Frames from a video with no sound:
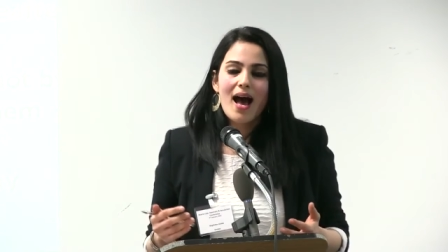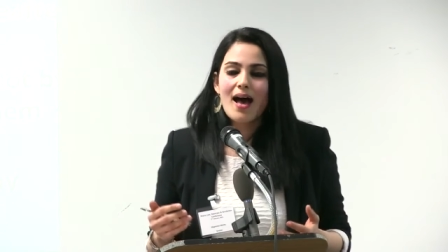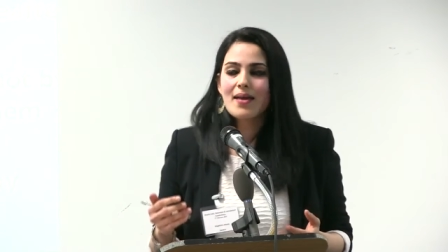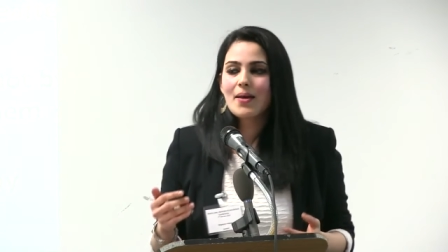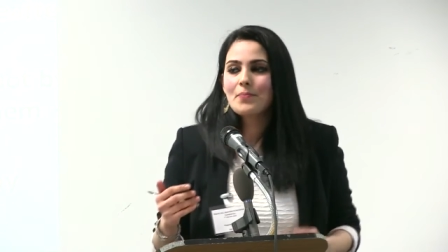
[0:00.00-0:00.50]

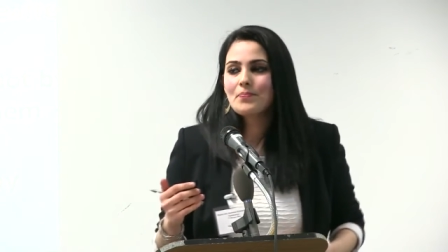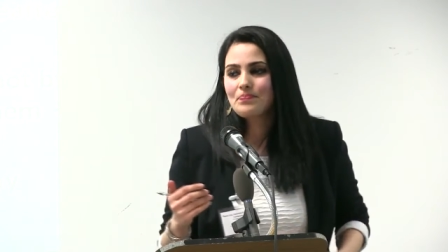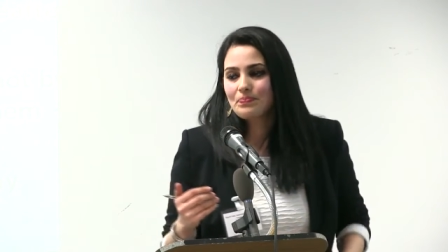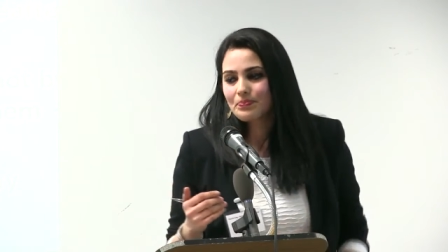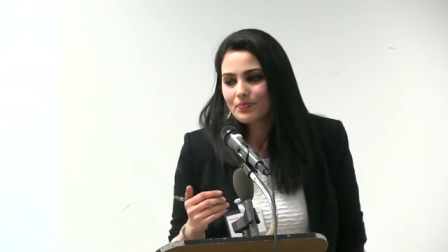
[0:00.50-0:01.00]
I
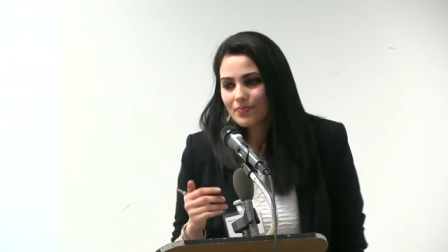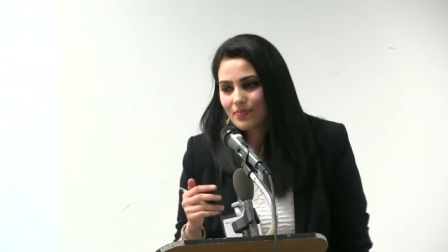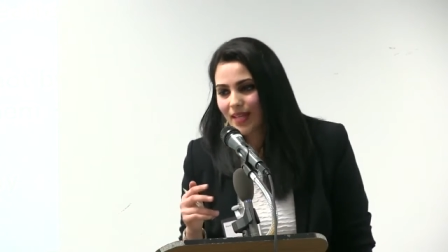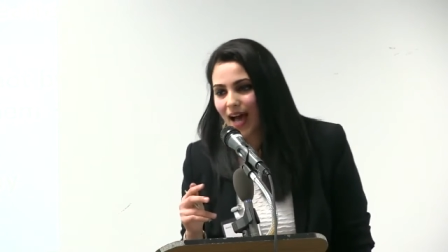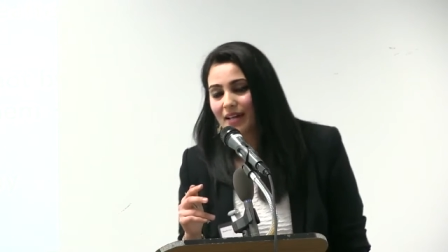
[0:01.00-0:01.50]
am,
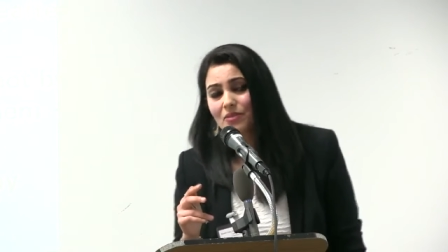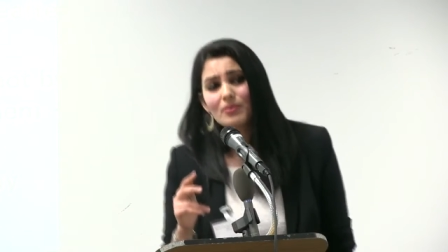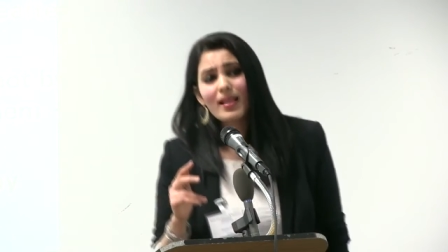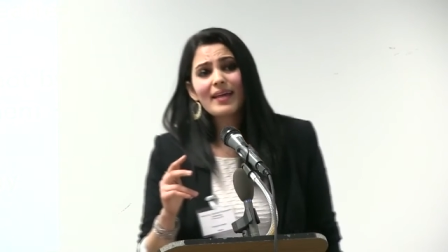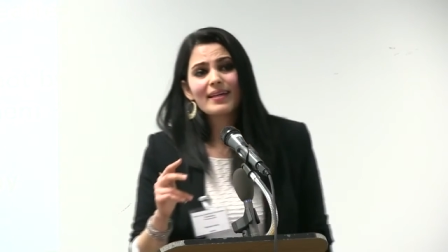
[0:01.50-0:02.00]
I
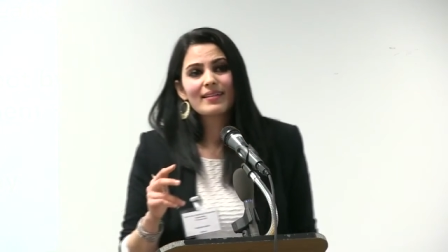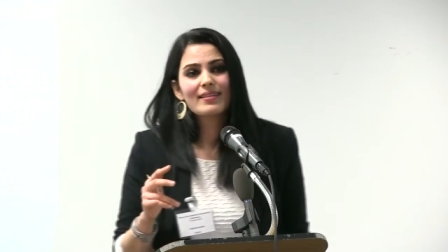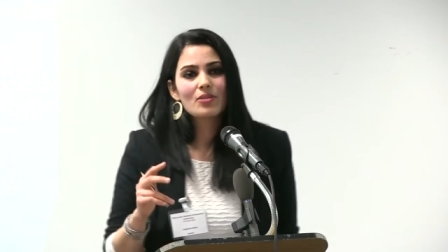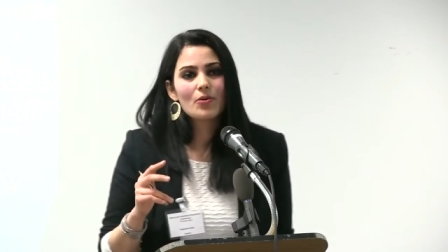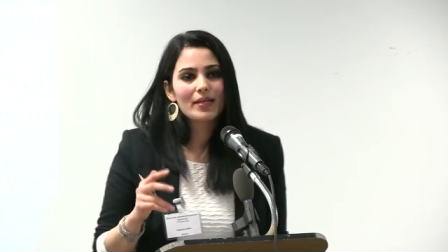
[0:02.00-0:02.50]
don't
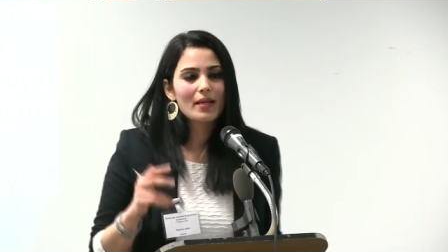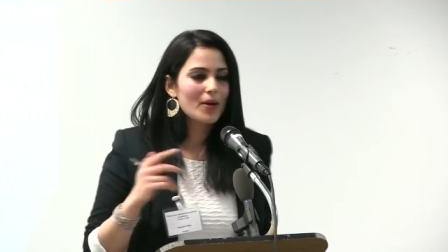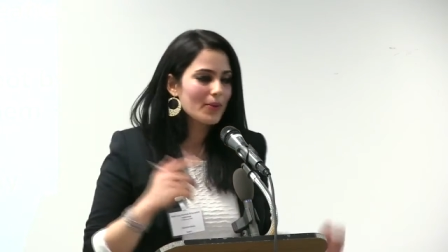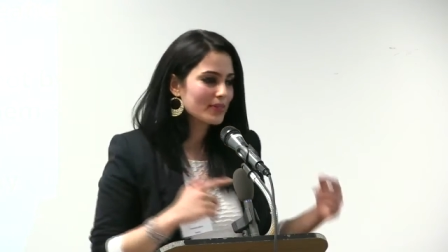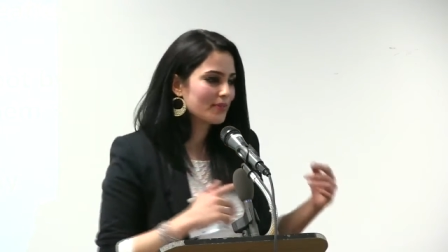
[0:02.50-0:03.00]
like talking
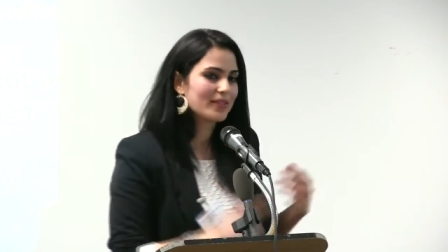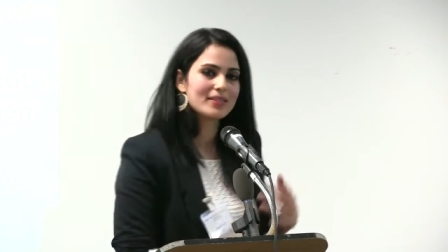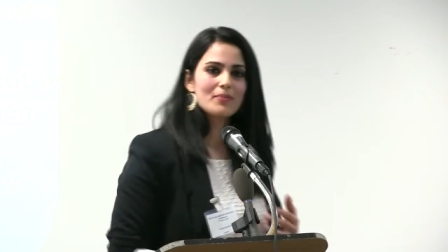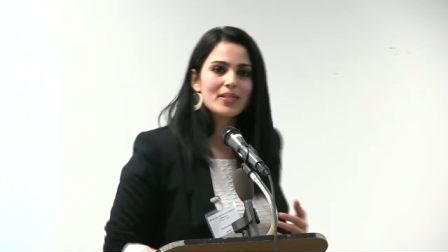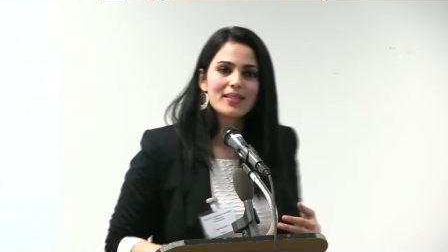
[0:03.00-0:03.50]
about
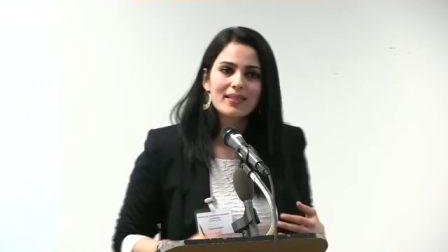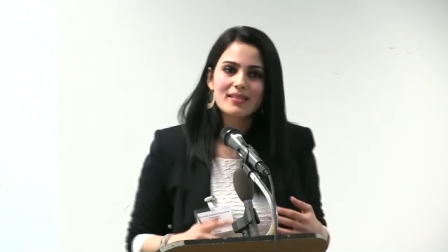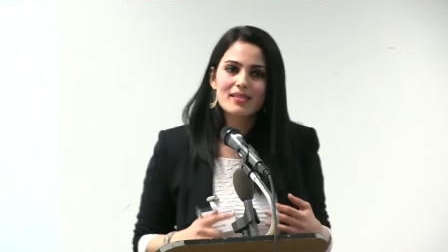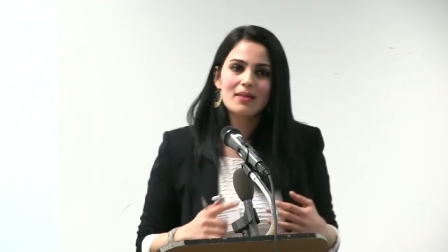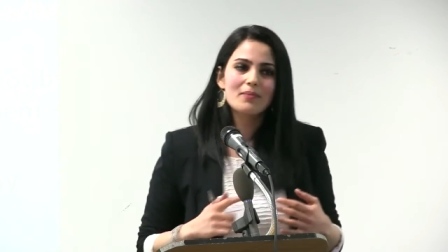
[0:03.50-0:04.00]

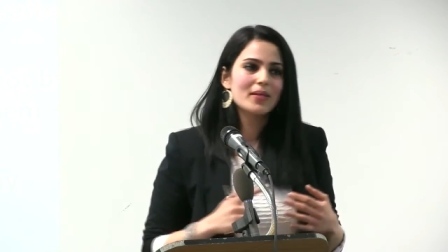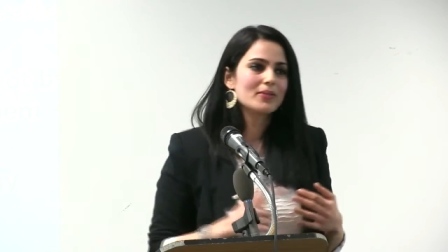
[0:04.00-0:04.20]
fundamentalism.